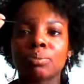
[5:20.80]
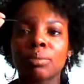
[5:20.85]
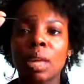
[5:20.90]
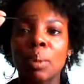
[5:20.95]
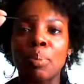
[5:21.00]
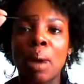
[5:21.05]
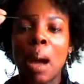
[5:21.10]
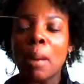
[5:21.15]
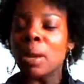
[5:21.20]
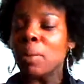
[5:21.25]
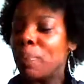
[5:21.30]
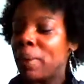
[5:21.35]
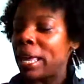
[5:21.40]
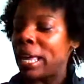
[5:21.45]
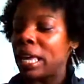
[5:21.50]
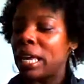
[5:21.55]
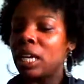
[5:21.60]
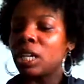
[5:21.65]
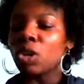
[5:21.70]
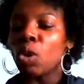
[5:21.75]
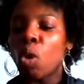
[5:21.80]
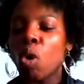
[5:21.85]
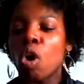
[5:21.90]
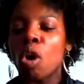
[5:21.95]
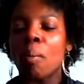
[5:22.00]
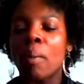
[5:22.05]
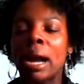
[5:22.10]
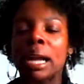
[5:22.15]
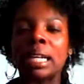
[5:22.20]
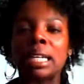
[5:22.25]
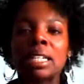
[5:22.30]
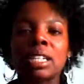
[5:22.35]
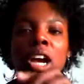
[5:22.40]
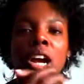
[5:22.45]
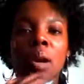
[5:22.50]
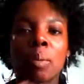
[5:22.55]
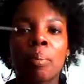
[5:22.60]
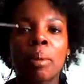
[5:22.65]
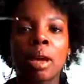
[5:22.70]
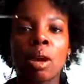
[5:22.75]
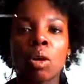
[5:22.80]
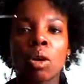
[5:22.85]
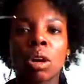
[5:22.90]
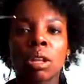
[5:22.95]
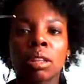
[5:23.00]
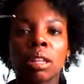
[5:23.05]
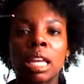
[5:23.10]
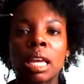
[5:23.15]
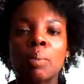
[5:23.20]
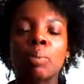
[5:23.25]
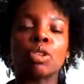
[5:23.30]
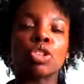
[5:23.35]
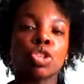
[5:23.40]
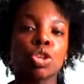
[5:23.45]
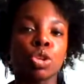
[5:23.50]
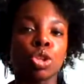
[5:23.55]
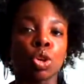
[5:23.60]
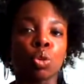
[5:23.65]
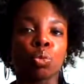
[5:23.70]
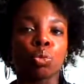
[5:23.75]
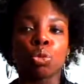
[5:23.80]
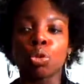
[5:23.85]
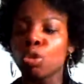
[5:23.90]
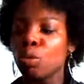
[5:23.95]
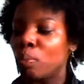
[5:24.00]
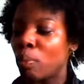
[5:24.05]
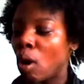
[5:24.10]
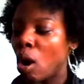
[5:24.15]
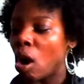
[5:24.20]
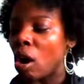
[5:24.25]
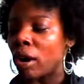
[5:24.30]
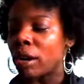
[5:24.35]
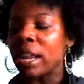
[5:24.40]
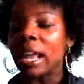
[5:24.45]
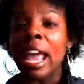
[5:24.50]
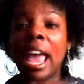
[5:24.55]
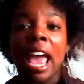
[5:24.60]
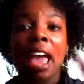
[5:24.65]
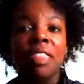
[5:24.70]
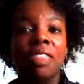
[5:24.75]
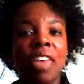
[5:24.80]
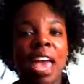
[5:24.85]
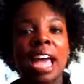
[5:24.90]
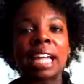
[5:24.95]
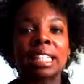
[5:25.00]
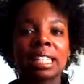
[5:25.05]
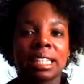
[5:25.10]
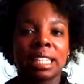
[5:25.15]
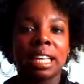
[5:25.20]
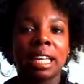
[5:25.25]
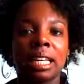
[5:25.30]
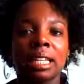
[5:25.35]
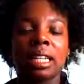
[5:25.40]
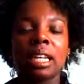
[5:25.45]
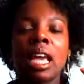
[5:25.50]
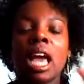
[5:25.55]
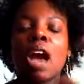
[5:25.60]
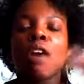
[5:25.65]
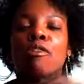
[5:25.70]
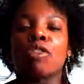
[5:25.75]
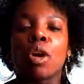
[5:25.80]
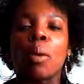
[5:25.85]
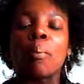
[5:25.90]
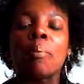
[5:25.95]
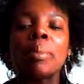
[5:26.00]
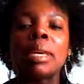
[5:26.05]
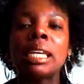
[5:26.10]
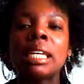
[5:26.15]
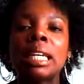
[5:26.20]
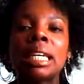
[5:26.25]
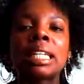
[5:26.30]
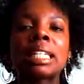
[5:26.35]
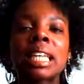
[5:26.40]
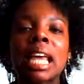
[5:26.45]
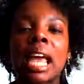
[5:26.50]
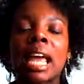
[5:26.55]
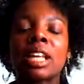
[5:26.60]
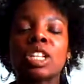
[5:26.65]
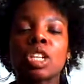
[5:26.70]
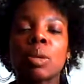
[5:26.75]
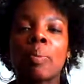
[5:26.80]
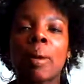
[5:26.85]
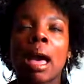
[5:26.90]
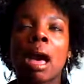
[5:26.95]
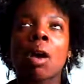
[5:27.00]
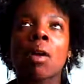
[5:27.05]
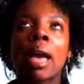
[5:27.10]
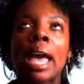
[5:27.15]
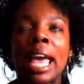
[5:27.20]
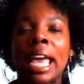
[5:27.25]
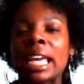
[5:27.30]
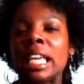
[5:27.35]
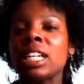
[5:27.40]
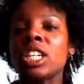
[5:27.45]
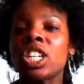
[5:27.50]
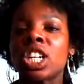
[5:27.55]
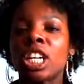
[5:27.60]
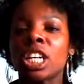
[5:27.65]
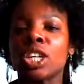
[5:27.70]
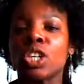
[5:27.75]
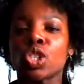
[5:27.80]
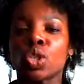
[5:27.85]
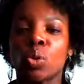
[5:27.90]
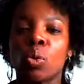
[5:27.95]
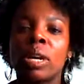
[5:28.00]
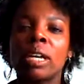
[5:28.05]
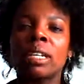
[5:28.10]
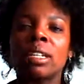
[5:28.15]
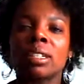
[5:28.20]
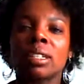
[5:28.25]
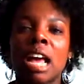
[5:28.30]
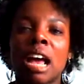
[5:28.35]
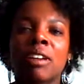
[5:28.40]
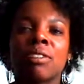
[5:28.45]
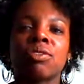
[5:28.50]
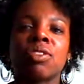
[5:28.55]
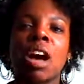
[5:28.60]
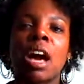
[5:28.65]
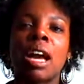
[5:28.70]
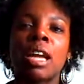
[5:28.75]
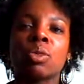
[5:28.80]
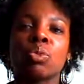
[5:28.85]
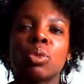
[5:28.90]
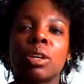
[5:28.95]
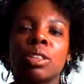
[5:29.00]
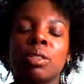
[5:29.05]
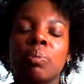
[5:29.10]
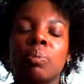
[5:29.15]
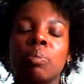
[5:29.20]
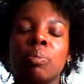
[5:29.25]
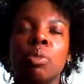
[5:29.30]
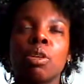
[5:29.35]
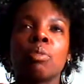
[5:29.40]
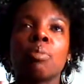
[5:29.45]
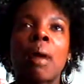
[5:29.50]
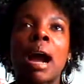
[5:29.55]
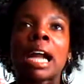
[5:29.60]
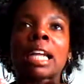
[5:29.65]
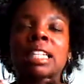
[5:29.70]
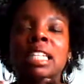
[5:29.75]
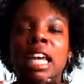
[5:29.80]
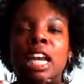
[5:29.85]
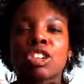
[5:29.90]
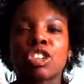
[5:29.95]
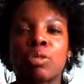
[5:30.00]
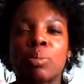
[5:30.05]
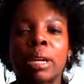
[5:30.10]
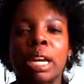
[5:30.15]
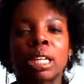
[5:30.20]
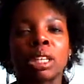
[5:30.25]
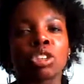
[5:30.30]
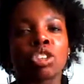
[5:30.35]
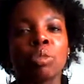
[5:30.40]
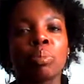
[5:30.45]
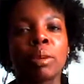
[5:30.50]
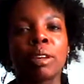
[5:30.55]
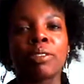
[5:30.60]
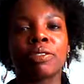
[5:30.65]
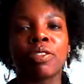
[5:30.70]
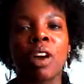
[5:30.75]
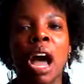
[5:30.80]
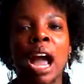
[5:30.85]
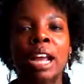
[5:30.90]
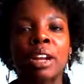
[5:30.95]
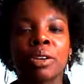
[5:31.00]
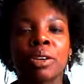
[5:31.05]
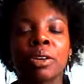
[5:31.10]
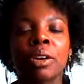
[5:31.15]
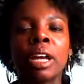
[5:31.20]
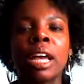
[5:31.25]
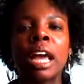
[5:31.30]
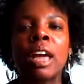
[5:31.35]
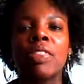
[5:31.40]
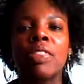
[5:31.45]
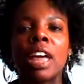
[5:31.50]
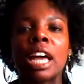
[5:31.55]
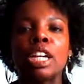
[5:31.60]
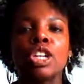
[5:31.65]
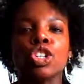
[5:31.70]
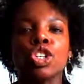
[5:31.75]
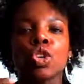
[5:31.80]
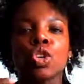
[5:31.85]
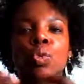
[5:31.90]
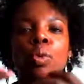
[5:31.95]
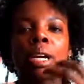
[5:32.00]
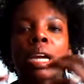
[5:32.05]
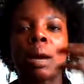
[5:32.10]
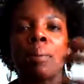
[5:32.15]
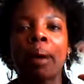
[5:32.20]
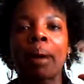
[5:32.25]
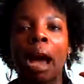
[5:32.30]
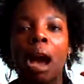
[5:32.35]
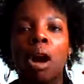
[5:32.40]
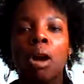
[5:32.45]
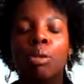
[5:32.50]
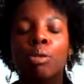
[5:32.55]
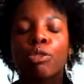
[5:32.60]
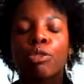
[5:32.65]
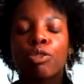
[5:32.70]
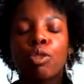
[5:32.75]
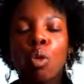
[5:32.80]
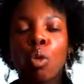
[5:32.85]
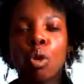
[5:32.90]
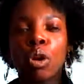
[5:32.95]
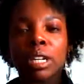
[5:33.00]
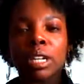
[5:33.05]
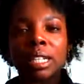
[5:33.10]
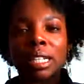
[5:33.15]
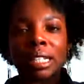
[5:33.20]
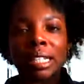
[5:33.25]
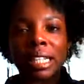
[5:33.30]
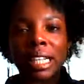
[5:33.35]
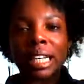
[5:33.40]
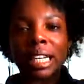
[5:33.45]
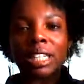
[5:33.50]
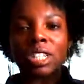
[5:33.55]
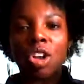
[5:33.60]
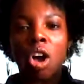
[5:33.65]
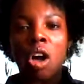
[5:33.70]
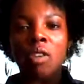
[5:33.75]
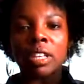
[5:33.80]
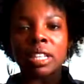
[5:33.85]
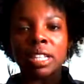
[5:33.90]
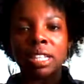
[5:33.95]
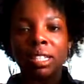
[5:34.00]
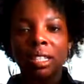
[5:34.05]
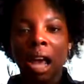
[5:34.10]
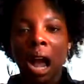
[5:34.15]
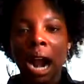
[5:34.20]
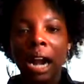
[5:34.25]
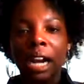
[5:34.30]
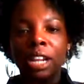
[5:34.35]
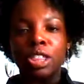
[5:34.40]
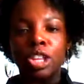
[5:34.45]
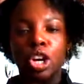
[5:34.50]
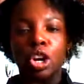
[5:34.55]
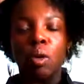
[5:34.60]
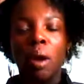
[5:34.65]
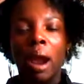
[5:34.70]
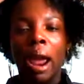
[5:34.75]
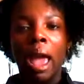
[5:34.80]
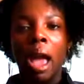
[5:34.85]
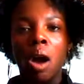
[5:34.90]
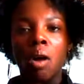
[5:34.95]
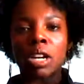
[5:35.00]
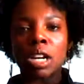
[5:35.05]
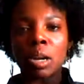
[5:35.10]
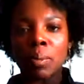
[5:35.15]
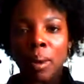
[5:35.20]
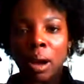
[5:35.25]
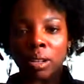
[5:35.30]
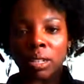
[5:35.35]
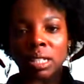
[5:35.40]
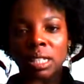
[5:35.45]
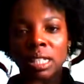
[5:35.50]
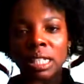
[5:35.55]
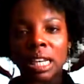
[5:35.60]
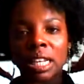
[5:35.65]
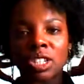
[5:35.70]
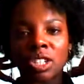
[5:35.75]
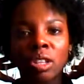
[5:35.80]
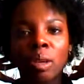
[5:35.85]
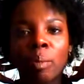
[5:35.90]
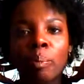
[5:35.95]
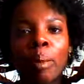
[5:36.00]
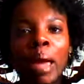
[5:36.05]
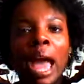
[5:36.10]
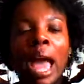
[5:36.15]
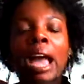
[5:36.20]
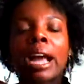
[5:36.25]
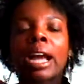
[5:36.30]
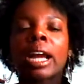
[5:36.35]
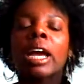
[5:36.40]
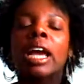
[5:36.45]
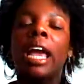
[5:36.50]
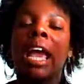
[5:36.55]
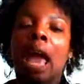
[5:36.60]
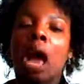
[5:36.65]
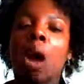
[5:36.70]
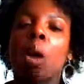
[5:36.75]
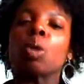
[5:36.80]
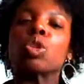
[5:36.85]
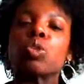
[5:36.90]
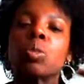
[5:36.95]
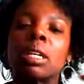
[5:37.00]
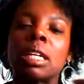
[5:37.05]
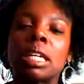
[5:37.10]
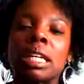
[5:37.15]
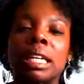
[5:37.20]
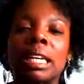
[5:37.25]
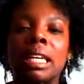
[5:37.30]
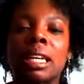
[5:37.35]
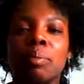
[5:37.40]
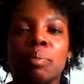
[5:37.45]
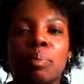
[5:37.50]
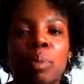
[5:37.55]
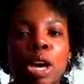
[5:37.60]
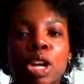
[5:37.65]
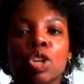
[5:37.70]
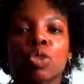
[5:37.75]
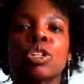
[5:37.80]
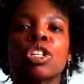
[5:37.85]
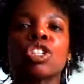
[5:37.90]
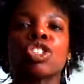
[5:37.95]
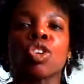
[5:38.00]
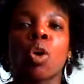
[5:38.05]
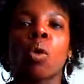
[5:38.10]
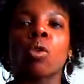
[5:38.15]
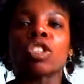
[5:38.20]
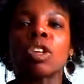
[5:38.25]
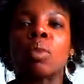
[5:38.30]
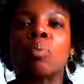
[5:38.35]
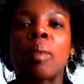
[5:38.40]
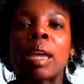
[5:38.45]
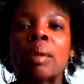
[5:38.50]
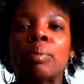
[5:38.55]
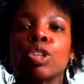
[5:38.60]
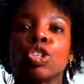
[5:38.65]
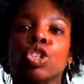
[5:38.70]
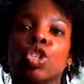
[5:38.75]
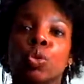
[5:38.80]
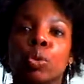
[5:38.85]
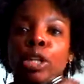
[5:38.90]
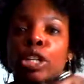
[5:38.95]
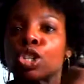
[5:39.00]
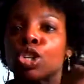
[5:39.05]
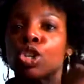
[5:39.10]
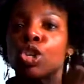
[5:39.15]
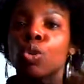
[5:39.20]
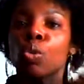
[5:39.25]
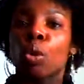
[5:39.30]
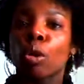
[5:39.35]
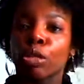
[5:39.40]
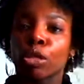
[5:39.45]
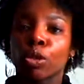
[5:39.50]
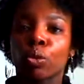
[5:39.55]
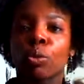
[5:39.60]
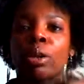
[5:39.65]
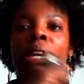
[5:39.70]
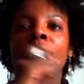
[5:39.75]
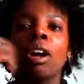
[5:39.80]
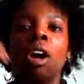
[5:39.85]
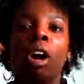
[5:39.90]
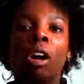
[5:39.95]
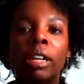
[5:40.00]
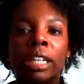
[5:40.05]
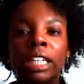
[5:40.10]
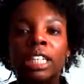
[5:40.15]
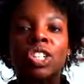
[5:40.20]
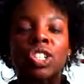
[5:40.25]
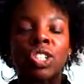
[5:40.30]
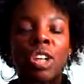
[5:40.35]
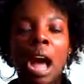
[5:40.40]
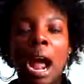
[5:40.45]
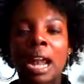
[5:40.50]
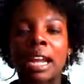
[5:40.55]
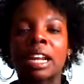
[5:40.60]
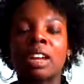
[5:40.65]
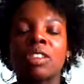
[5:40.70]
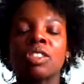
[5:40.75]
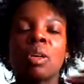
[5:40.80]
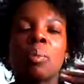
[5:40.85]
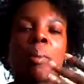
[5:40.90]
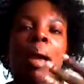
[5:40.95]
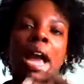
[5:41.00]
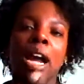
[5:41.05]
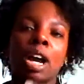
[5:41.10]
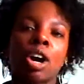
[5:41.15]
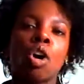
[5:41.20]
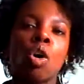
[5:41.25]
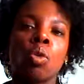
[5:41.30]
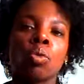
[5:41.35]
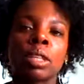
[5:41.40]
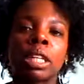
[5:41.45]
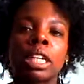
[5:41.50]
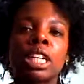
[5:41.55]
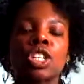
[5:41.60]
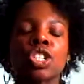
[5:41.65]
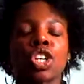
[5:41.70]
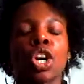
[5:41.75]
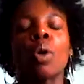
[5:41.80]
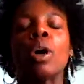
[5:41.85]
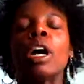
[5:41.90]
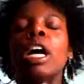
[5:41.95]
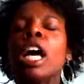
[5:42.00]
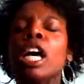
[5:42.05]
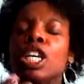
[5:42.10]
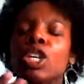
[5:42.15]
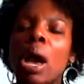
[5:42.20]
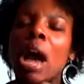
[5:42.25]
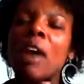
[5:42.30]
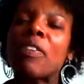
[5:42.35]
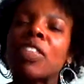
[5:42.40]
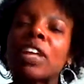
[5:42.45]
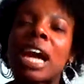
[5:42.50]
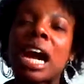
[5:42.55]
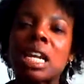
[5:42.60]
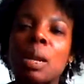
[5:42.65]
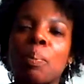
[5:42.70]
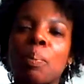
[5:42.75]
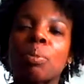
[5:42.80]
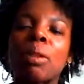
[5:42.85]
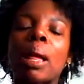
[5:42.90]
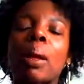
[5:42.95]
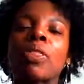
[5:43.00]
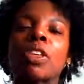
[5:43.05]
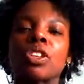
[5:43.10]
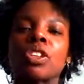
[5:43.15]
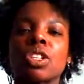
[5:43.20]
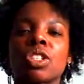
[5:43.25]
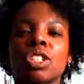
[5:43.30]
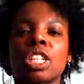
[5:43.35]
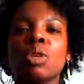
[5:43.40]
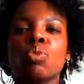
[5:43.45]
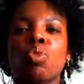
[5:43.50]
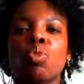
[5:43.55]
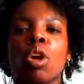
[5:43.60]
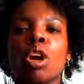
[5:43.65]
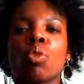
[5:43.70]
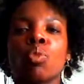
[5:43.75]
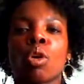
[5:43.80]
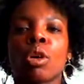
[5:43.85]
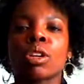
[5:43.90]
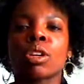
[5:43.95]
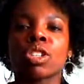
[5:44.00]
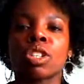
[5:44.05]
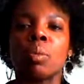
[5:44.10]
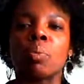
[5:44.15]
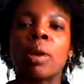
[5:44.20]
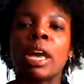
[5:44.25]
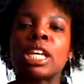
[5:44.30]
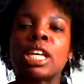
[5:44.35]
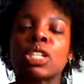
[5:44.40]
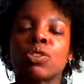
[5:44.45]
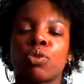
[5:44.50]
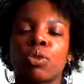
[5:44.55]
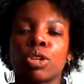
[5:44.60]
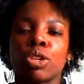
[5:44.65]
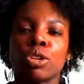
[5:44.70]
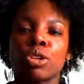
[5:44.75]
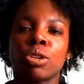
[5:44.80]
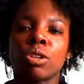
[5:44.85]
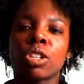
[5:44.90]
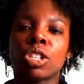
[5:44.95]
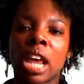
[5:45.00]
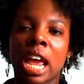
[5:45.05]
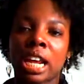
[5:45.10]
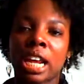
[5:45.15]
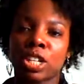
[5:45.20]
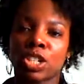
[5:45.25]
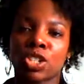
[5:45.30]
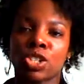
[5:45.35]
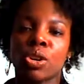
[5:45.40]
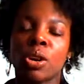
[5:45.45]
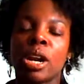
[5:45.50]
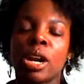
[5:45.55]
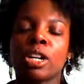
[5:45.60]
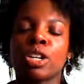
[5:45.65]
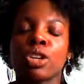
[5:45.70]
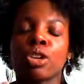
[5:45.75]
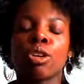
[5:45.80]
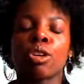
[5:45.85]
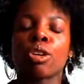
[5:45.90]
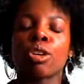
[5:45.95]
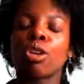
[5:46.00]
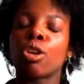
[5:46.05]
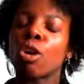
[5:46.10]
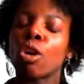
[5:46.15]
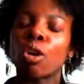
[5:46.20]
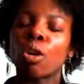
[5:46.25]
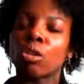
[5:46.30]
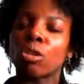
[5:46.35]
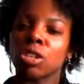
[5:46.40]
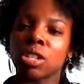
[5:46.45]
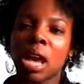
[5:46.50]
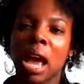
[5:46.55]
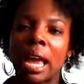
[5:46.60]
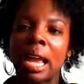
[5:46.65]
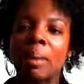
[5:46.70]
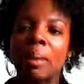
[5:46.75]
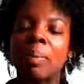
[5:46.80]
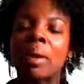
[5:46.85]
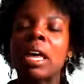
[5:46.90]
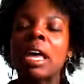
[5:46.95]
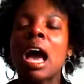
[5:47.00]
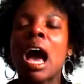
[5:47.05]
bobby pin or my duckbill clip to the root part, and that's it. For me, it takes about 18 twists. I find with my texture being a little bit finer, that doing about 4 to 6 on the side and the crown and about 6 in the back helps me to get better results than maybe doing 2 or 3 on each side and in the back only. So you have to kind of play with it to see what works the best for your texture and your curl type.